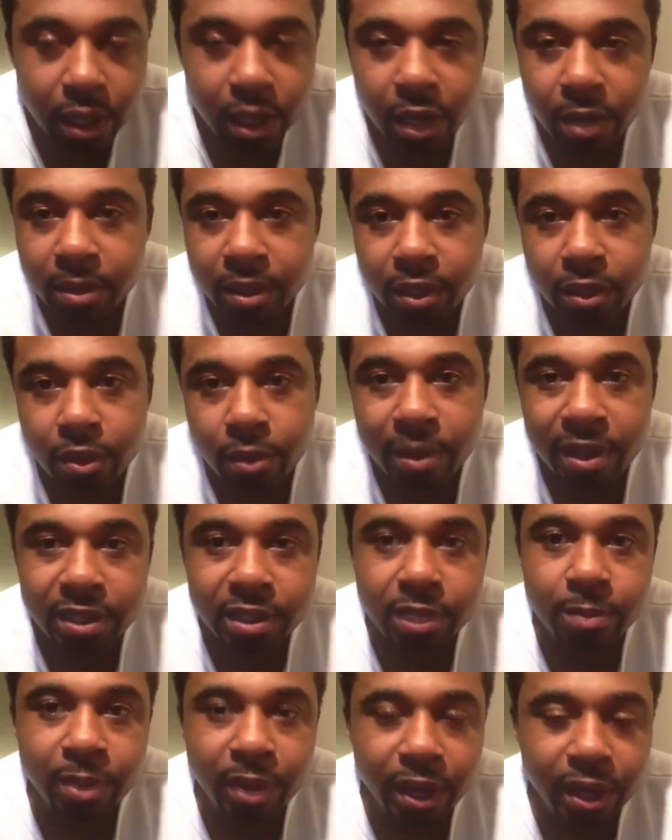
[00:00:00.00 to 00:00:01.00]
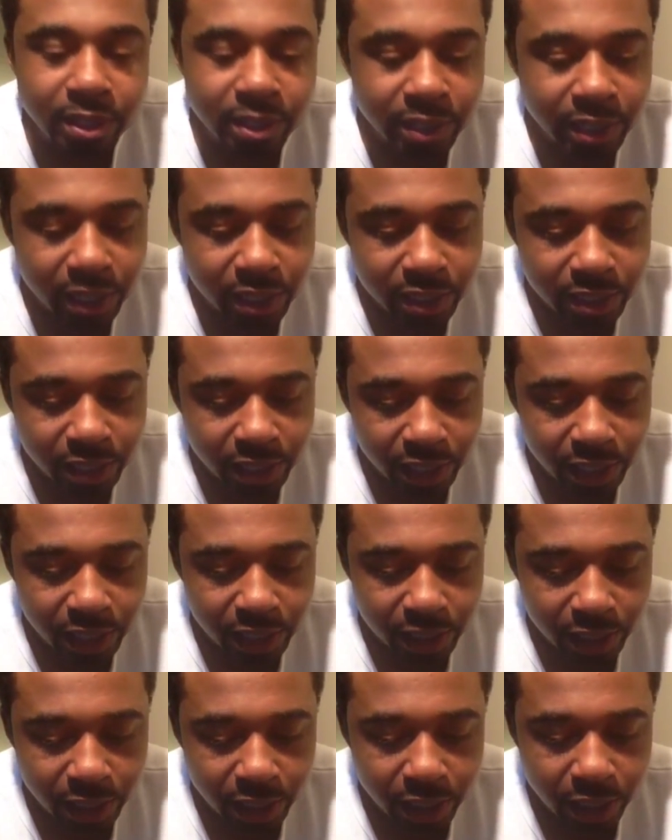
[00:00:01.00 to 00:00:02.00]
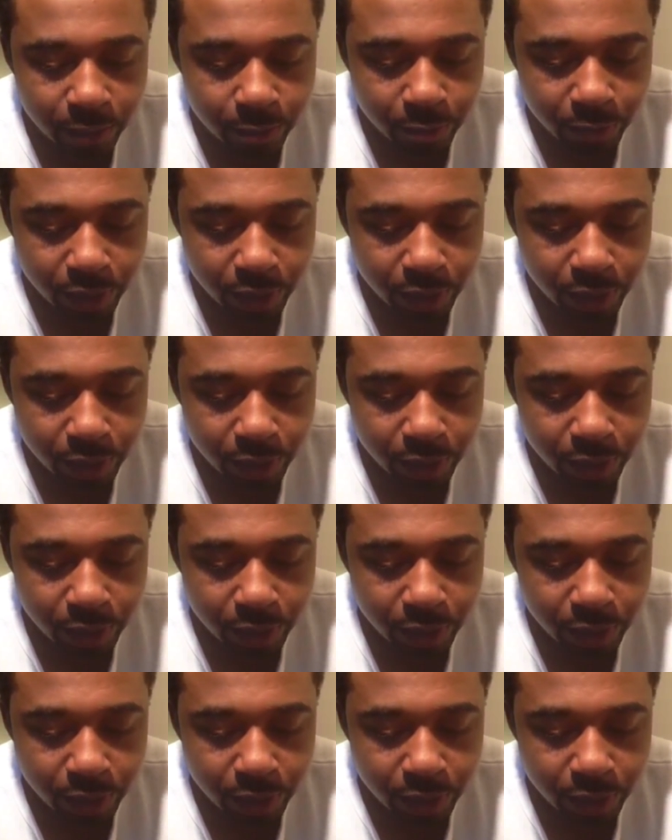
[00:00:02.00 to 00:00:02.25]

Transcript: I'm going to go back to your page and get it today, you dig?